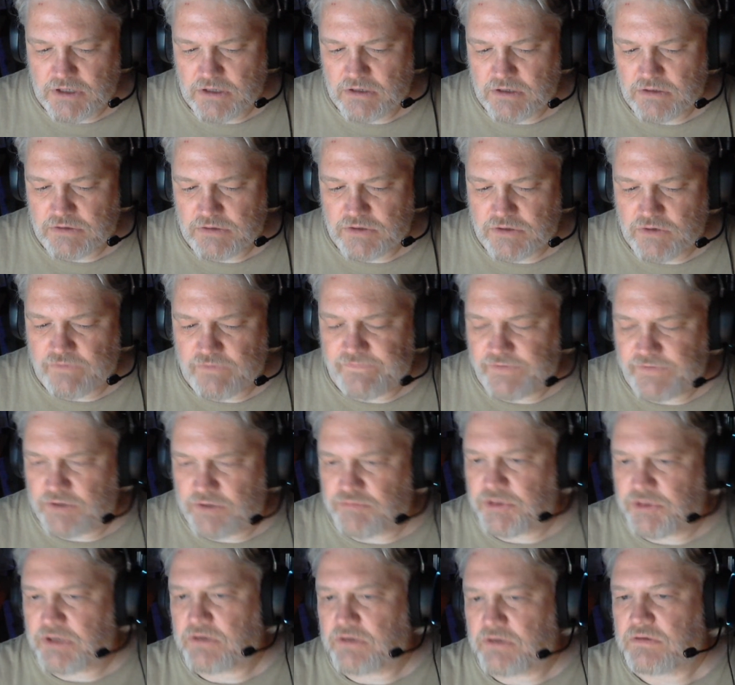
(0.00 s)

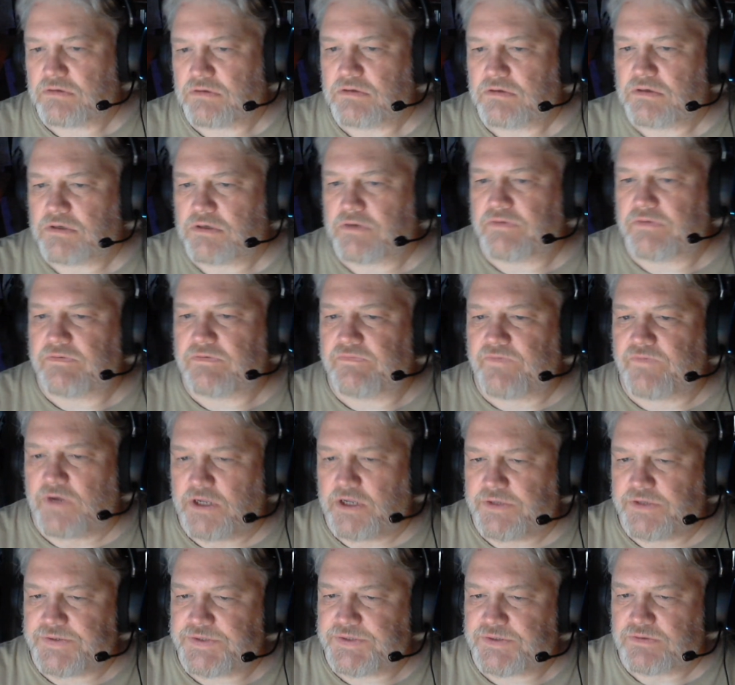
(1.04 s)
GoFundMe
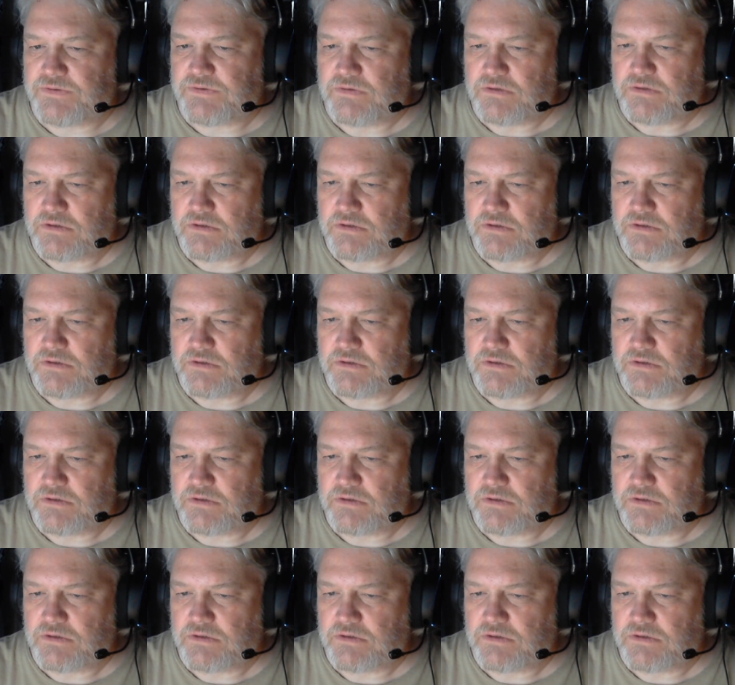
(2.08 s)
funds.